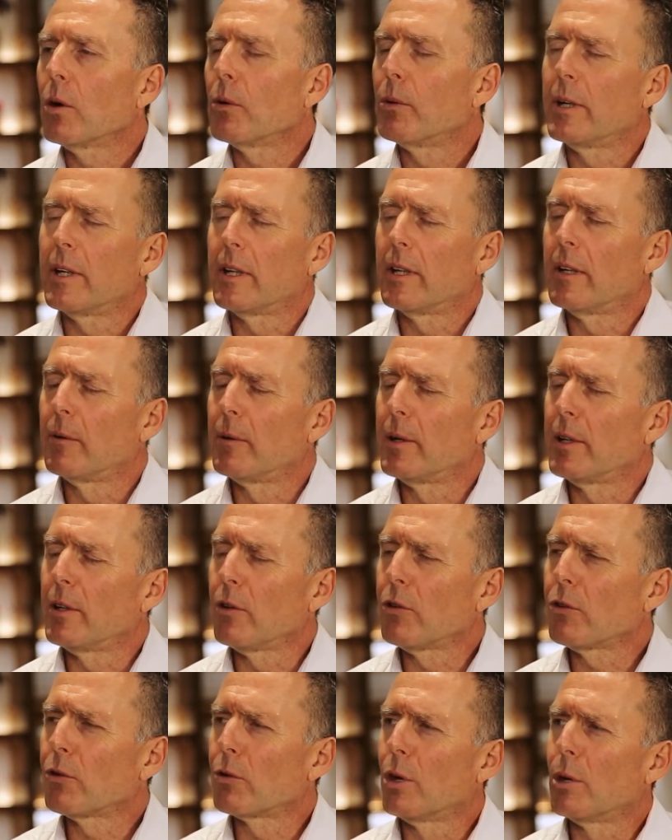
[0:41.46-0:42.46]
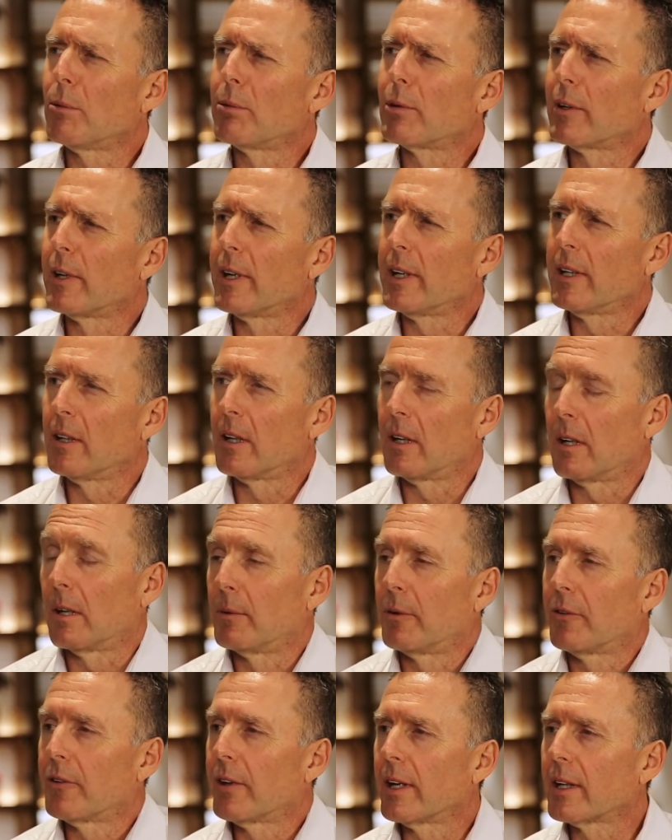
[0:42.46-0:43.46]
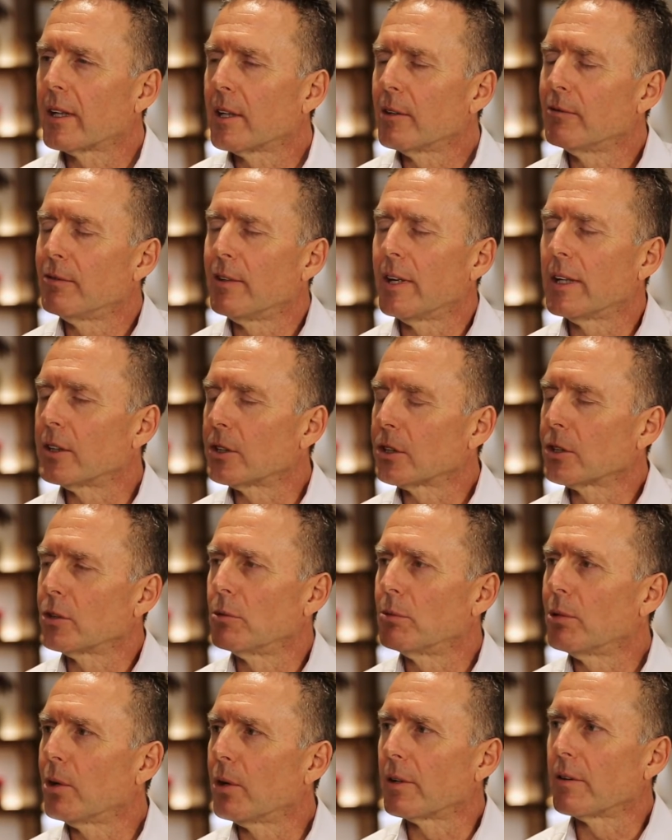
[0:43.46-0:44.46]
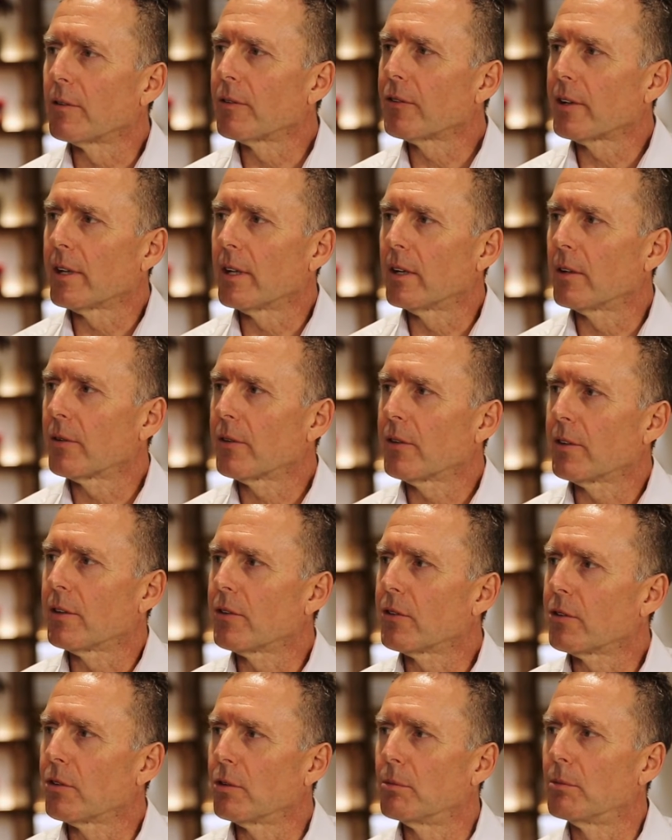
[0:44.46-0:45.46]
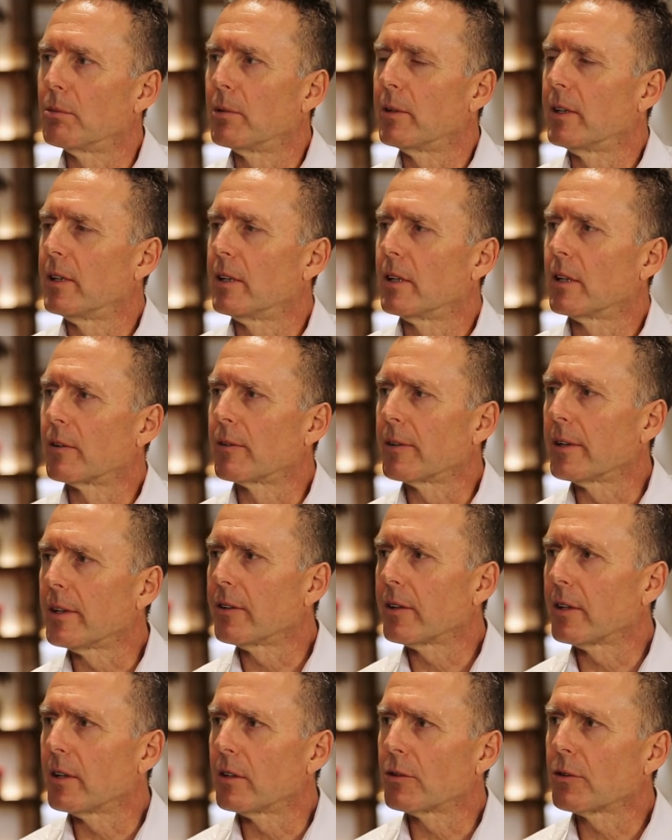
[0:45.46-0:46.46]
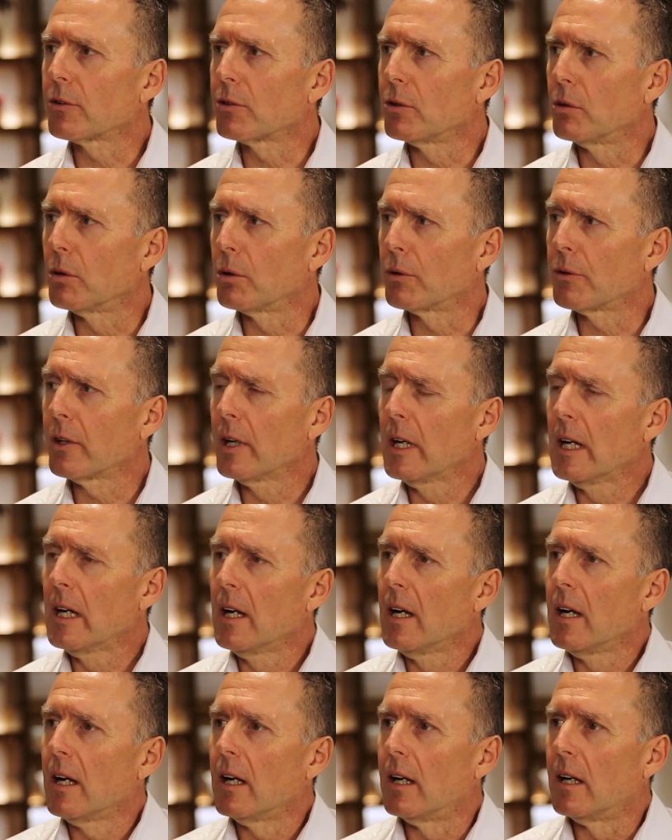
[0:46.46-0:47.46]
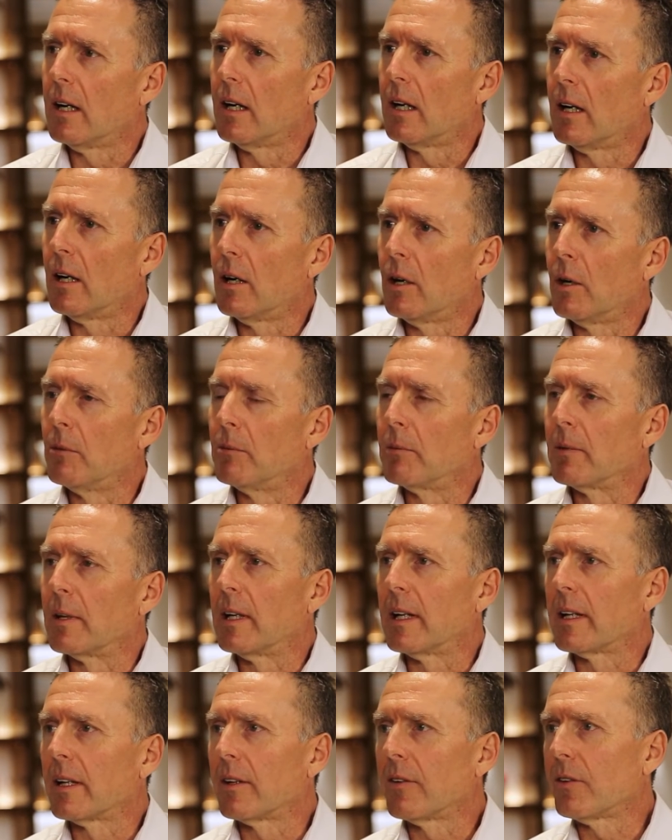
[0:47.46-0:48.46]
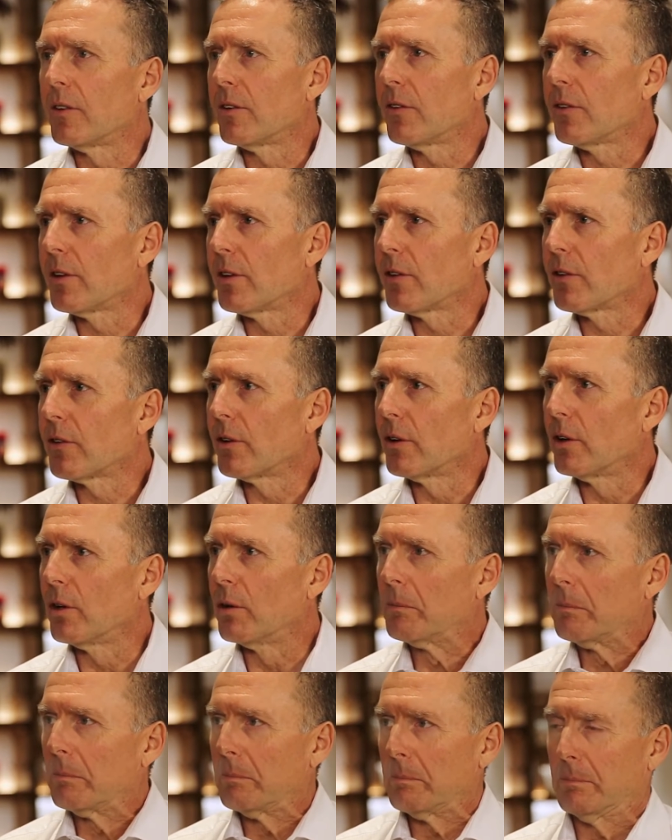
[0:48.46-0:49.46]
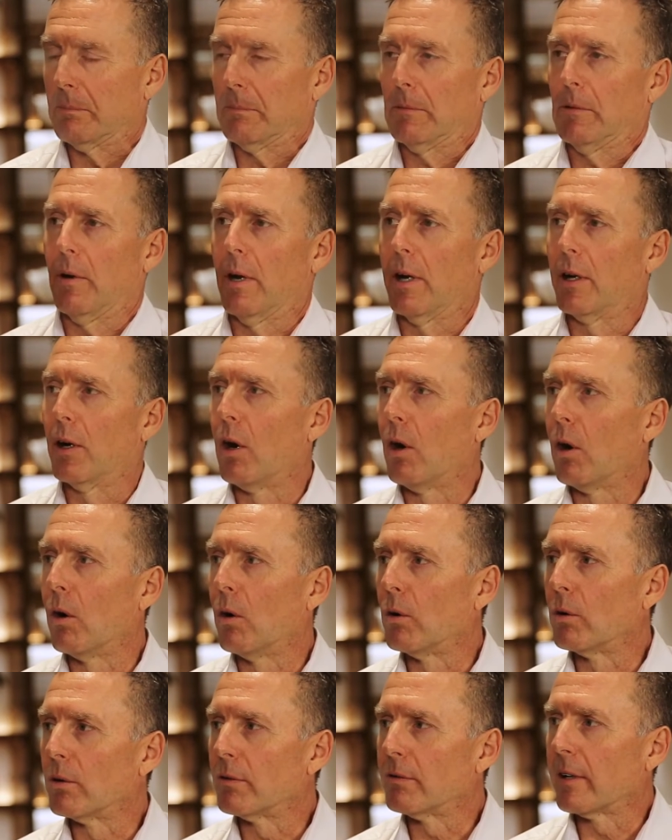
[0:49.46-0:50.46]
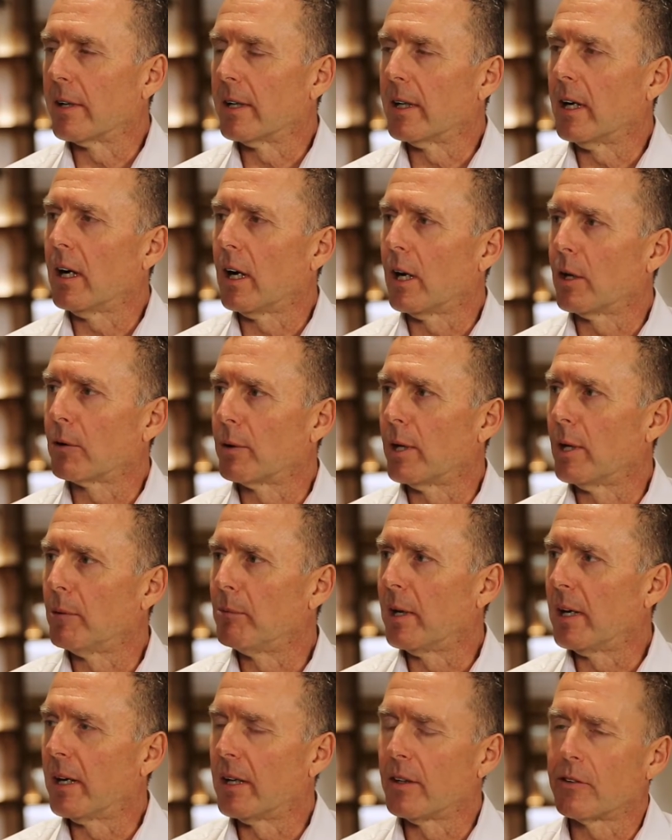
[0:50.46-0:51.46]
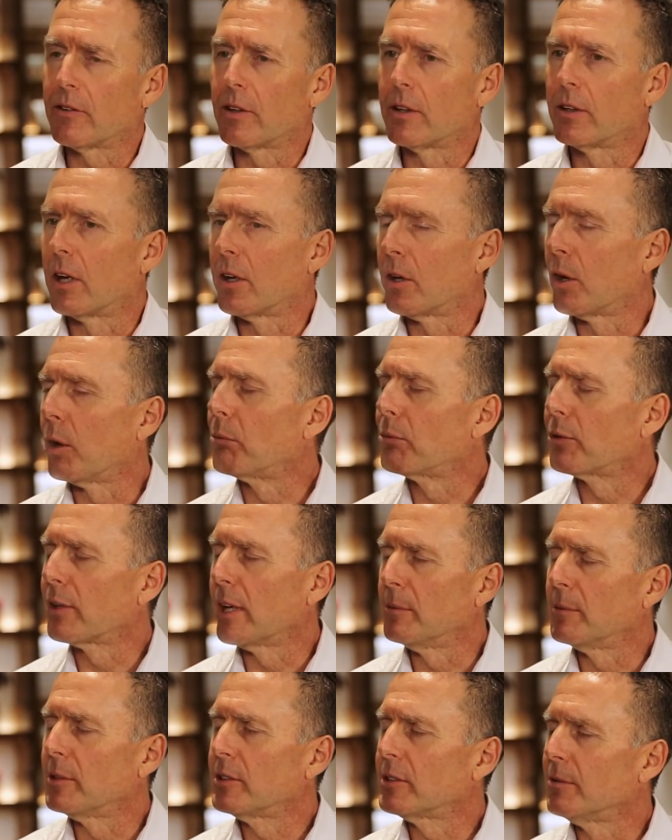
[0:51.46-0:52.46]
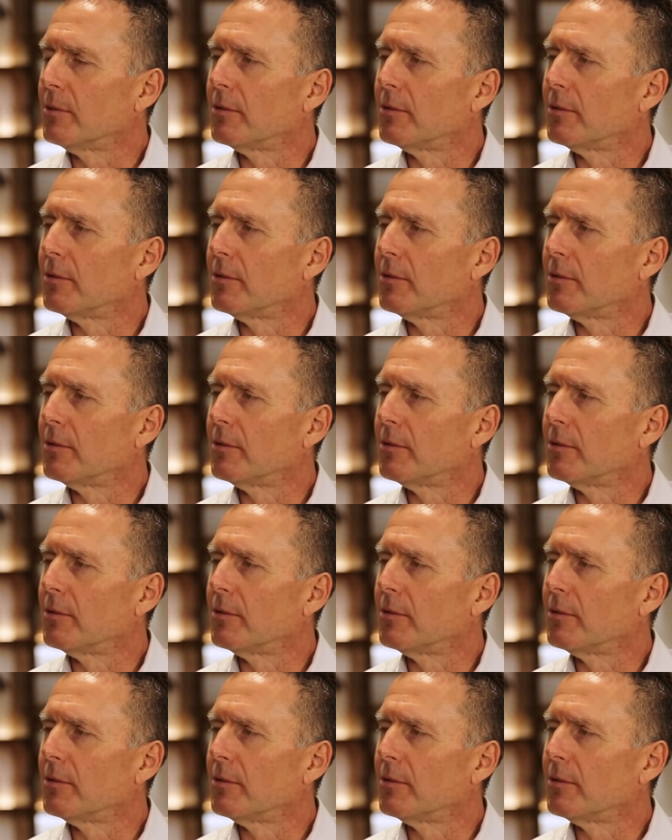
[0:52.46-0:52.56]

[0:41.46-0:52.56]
We used to operate, I would say, a conventional point of sale system within our retail stores. Legacy system, quite old, very hardware based, and an on-premise